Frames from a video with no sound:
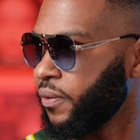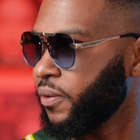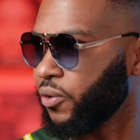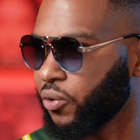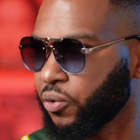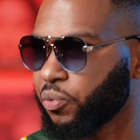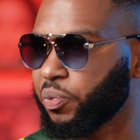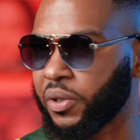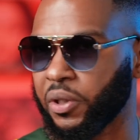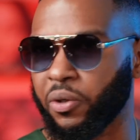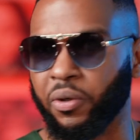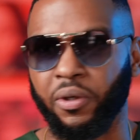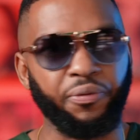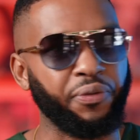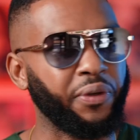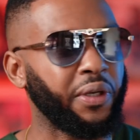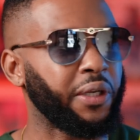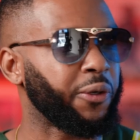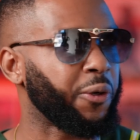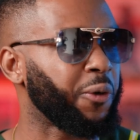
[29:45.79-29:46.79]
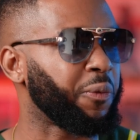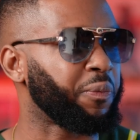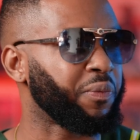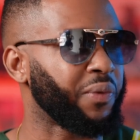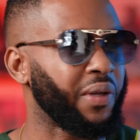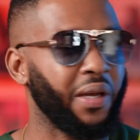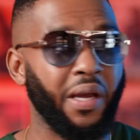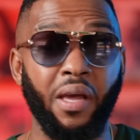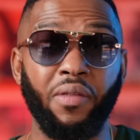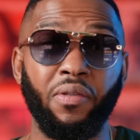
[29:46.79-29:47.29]
You're really going to feel at home.
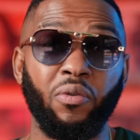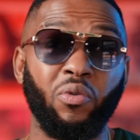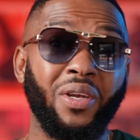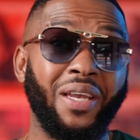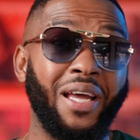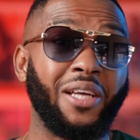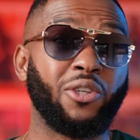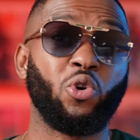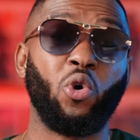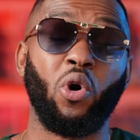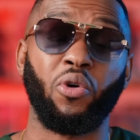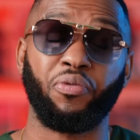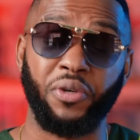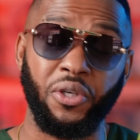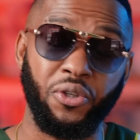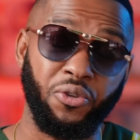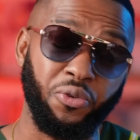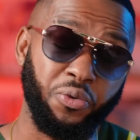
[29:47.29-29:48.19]
And they've got nice coffee